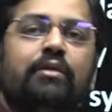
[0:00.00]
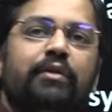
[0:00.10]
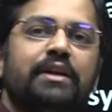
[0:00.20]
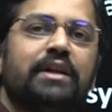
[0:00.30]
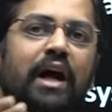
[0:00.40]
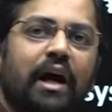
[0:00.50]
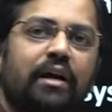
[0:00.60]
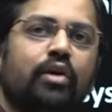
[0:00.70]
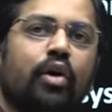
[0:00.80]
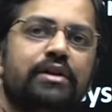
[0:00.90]
which are
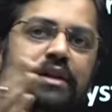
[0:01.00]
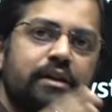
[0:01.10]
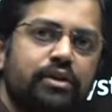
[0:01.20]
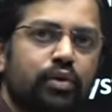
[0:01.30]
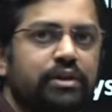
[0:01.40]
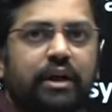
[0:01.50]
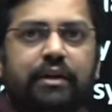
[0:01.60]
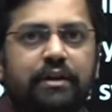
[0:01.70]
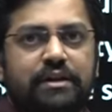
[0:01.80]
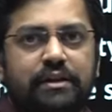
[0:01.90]
causing social
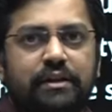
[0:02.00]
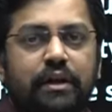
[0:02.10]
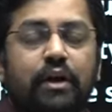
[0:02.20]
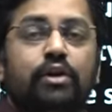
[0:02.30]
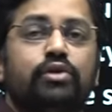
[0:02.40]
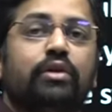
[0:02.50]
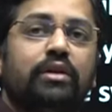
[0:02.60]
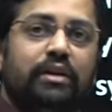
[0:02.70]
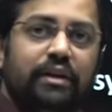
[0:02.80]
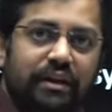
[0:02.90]
evils. So
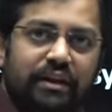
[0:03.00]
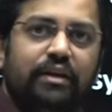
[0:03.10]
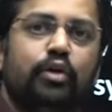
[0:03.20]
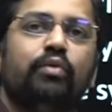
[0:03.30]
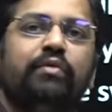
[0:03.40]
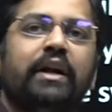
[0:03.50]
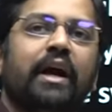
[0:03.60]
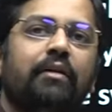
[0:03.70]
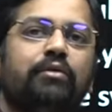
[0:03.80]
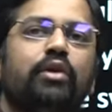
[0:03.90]
you, we
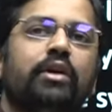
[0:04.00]
have to